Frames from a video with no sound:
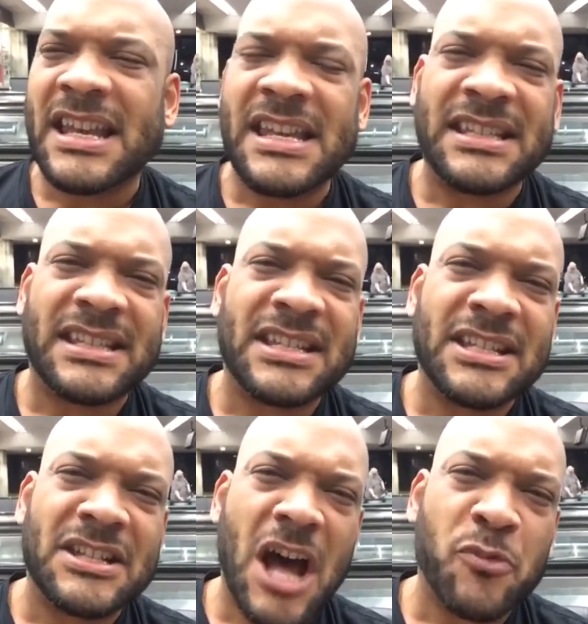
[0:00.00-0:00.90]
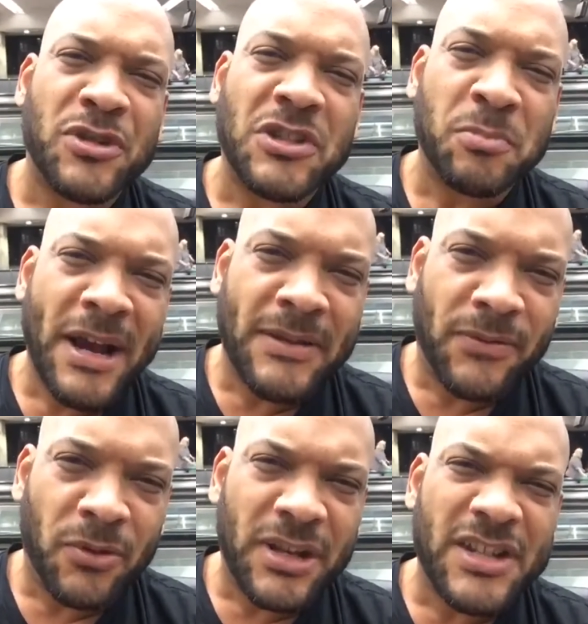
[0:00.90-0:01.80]
that he's not
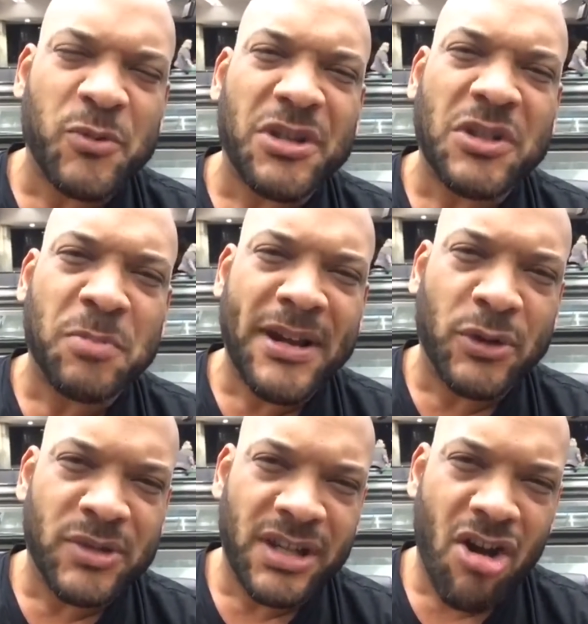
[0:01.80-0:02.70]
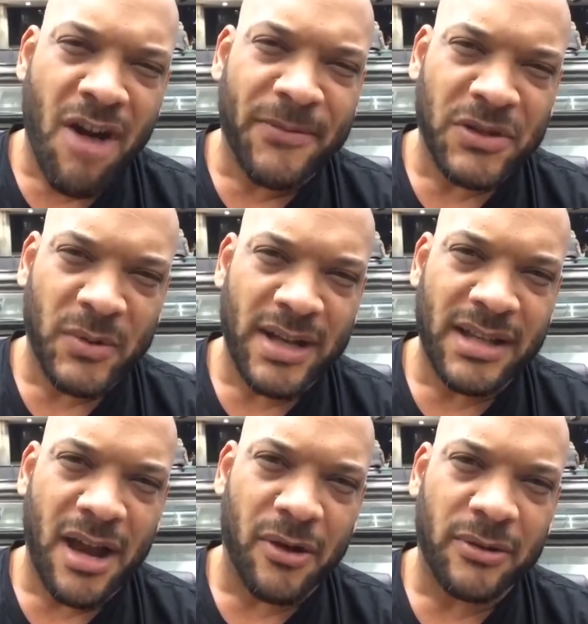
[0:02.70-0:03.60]
respectful. He doesn't respect who's in office
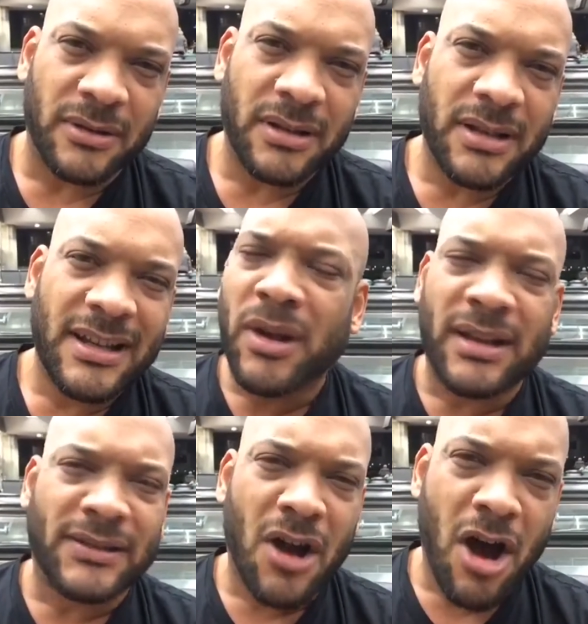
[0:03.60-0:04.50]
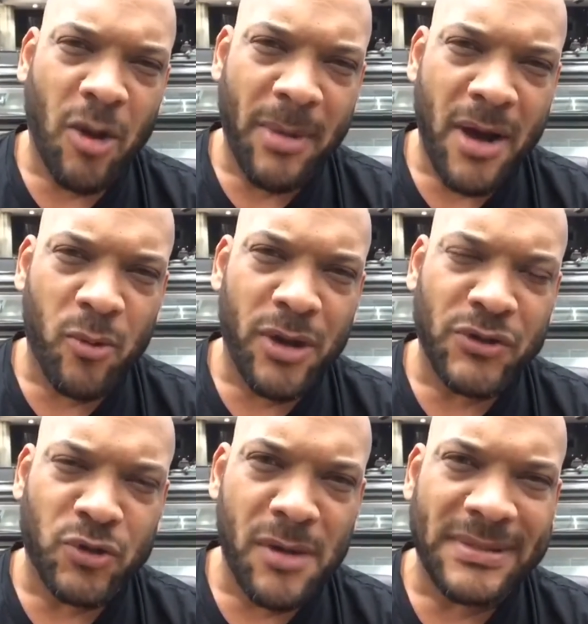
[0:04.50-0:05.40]
right now. People want to talk about
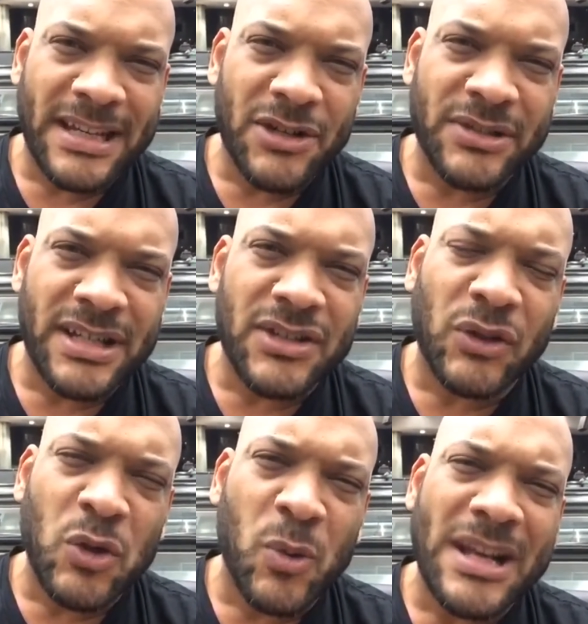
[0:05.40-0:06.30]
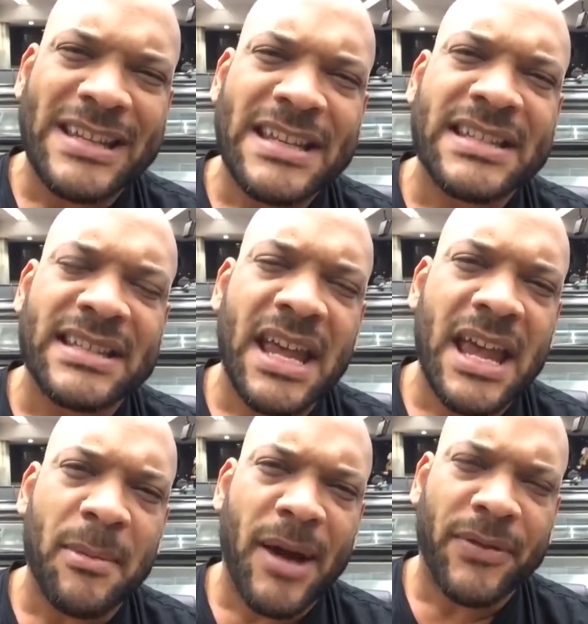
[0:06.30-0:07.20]
what Trump did or didn't do, what he didn't
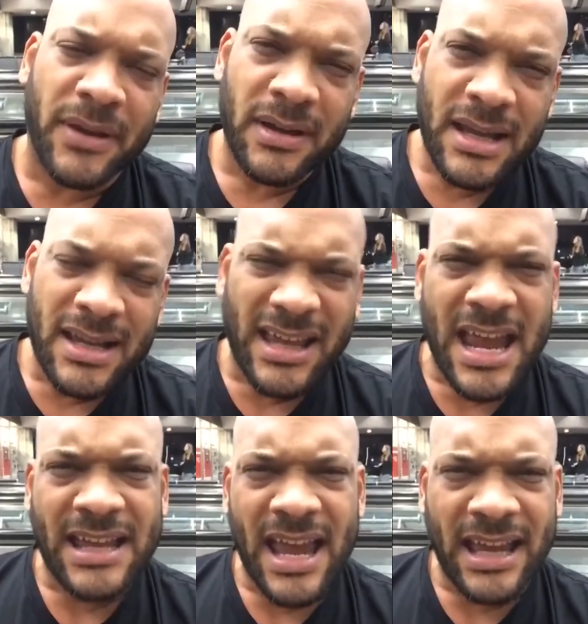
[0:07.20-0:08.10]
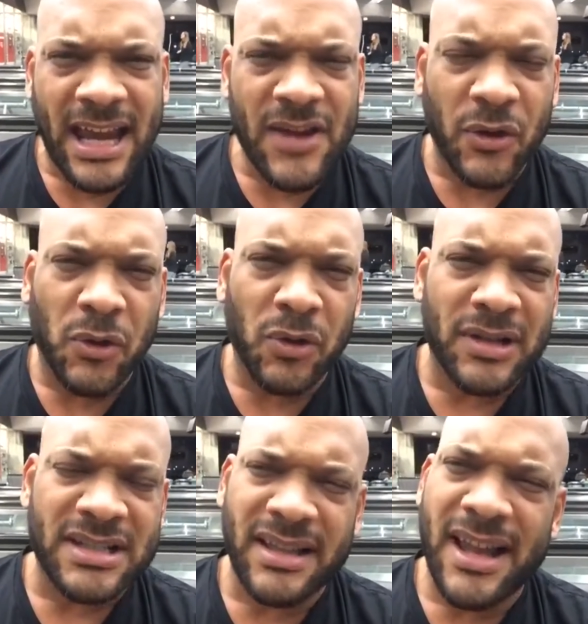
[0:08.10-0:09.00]
say about the KKK or the
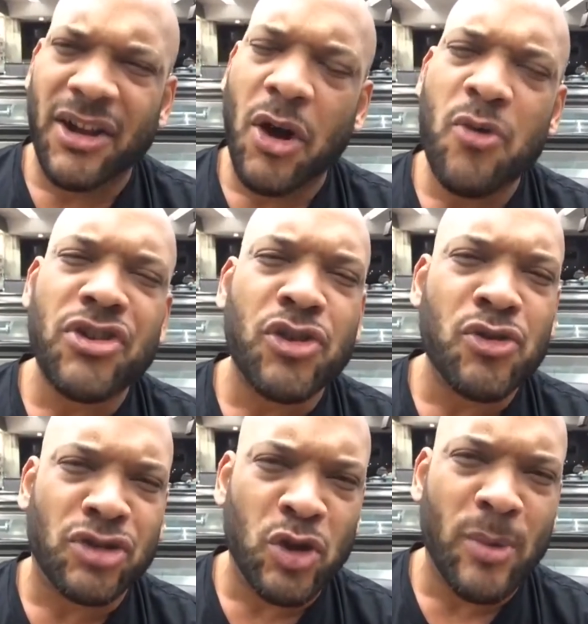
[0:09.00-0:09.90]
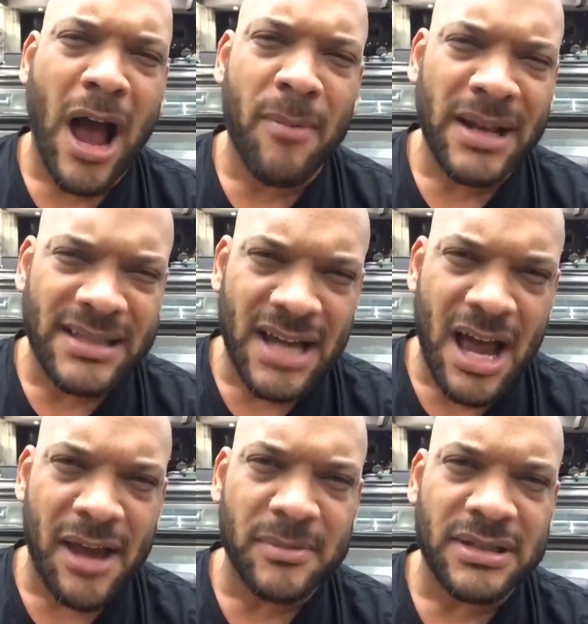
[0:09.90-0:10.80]
Ku Klux Klan. Go YouTube how many
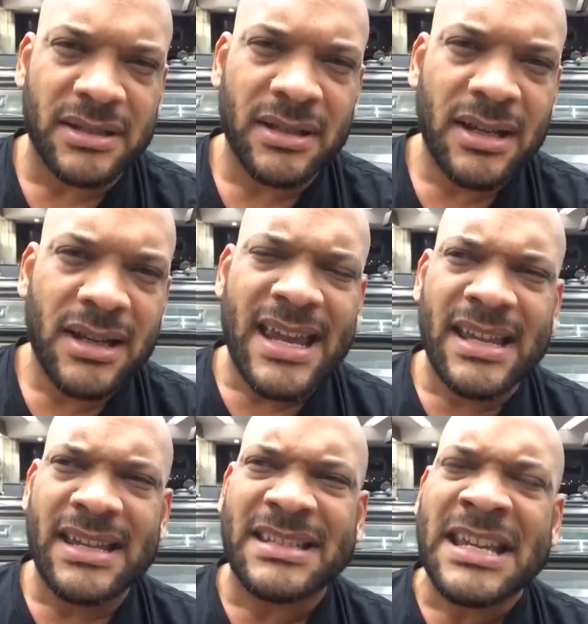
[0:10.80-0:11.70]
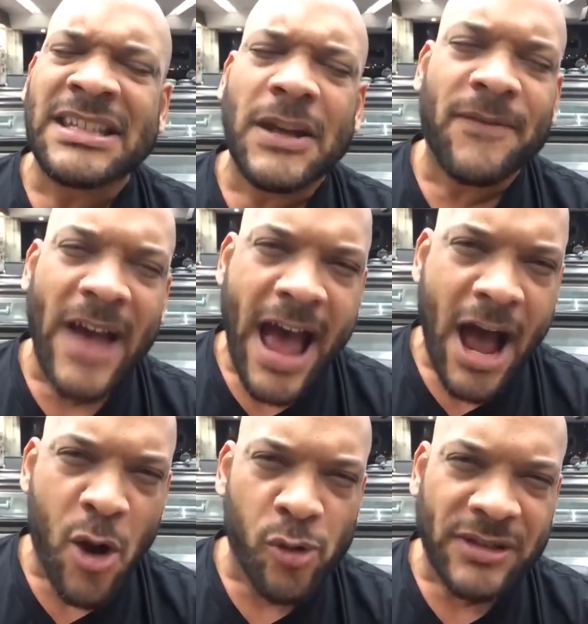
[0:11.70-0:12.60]
times he
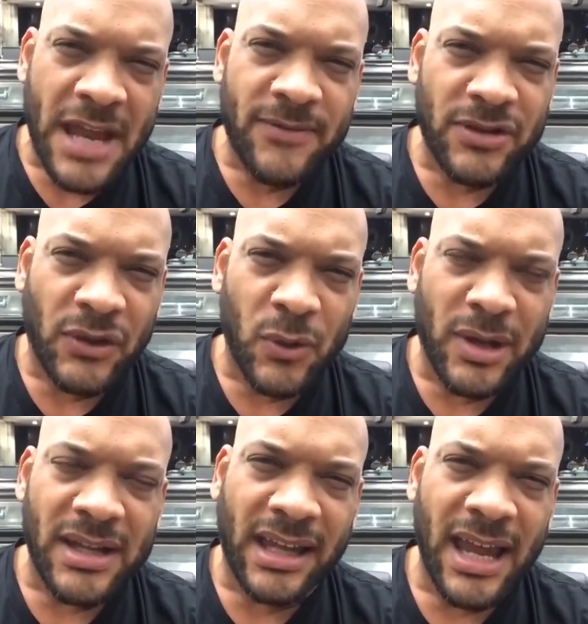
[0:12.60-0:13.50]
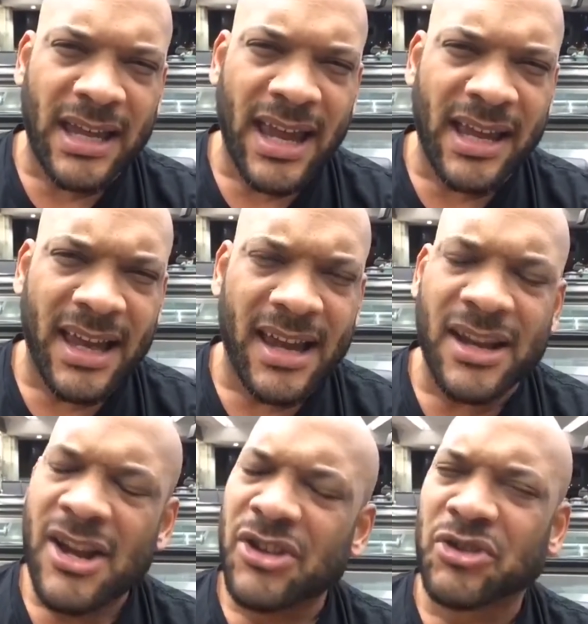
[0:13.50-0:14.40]
disavowed David Duke and the
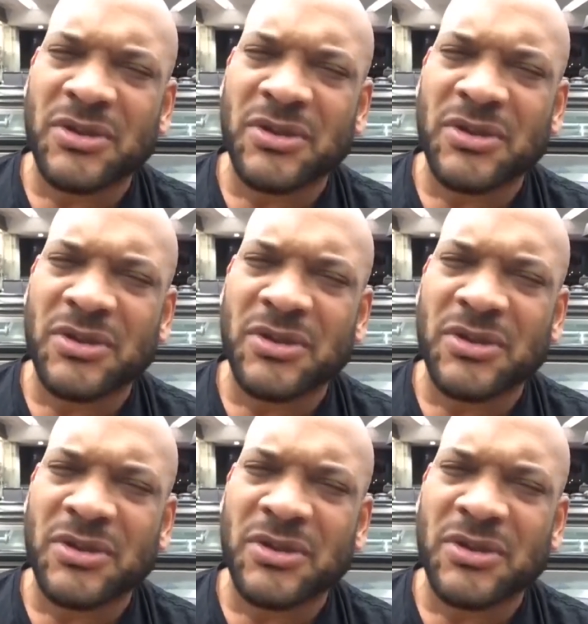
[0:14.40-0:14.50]
KKK.